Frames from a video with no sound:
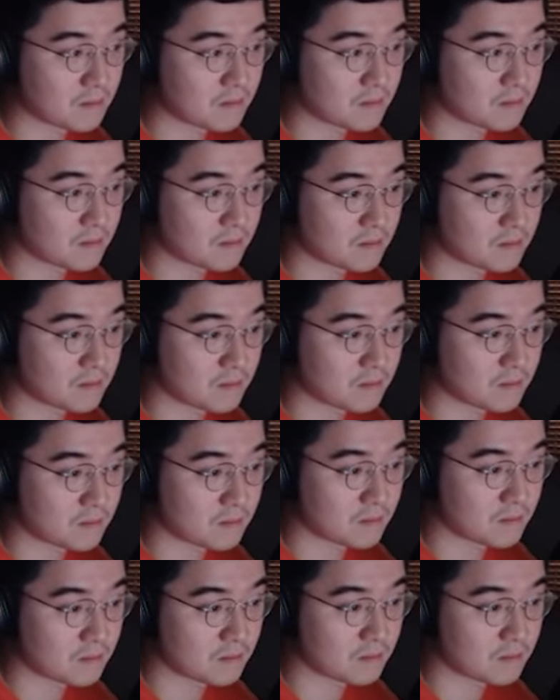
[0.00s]

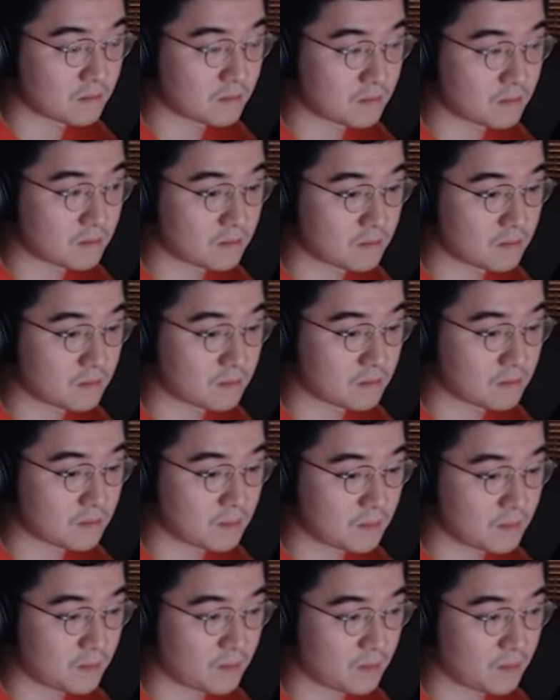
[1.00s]

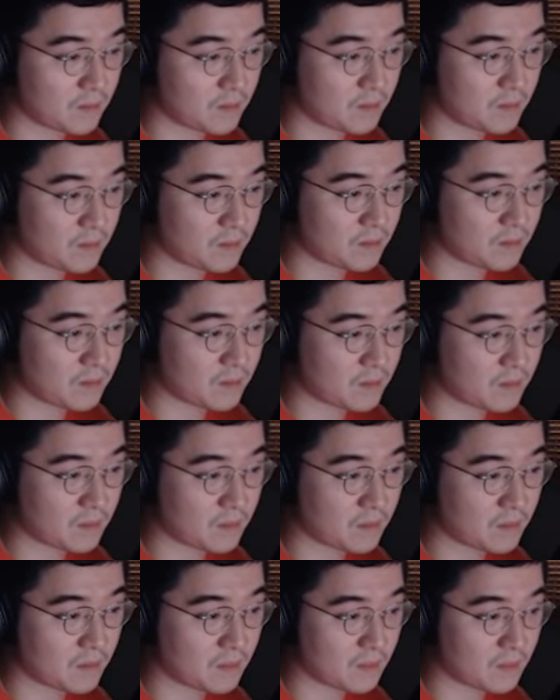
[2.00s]

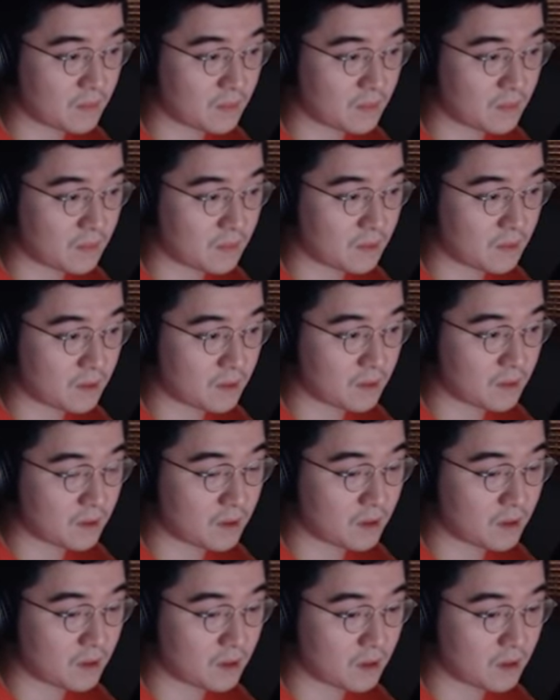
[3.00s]

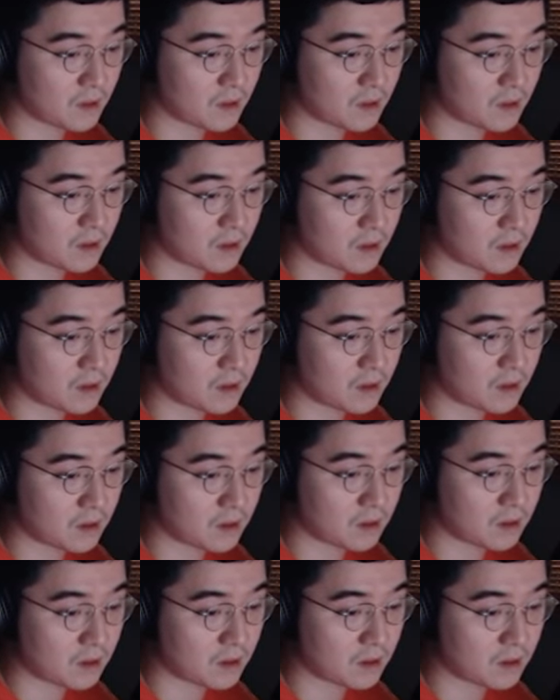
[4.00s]

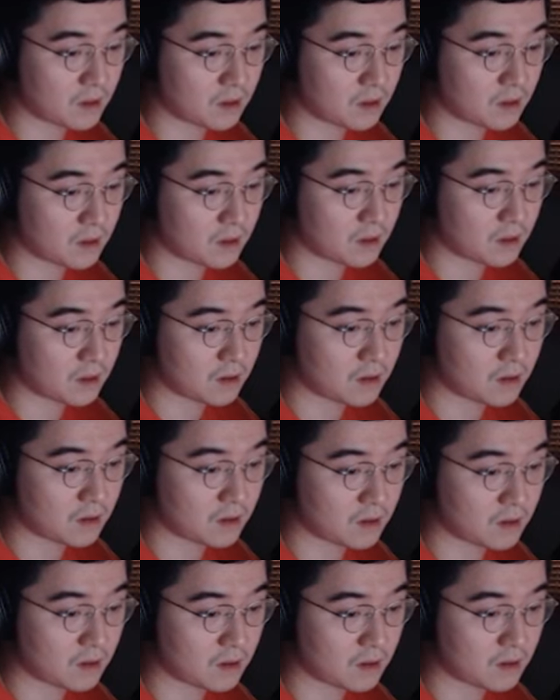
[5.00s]

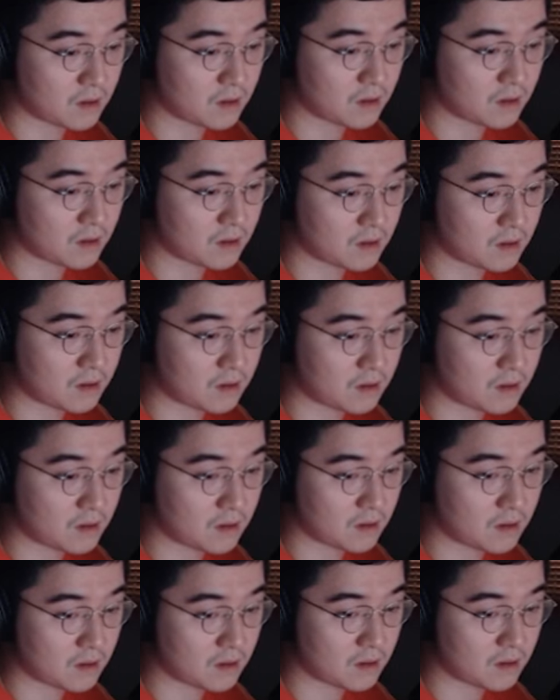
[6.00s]

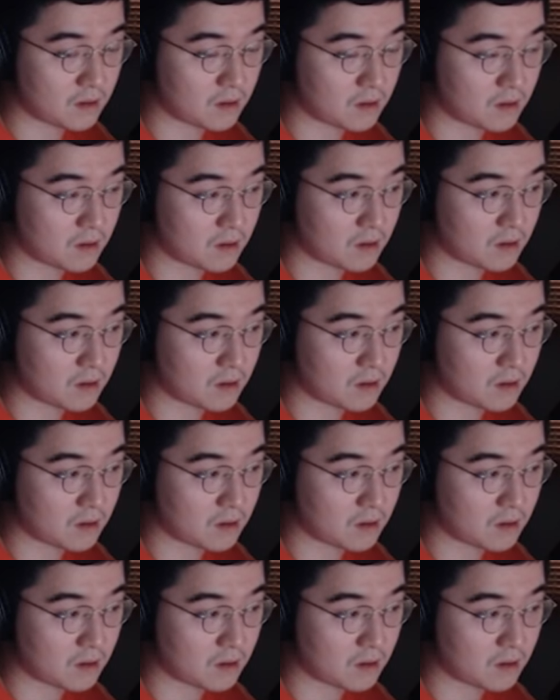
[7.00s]
(not speaking)